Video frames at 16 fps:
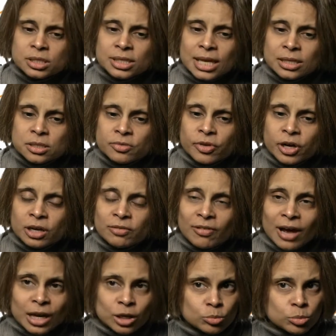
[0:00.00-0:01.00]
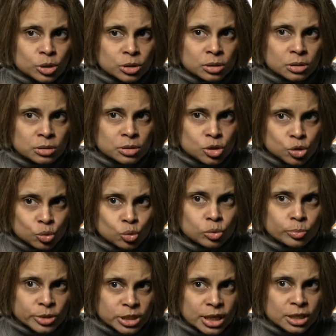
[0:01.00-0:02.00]
that's a very valuable tool
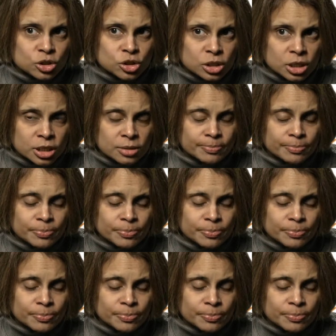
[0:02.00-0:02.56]
potentially.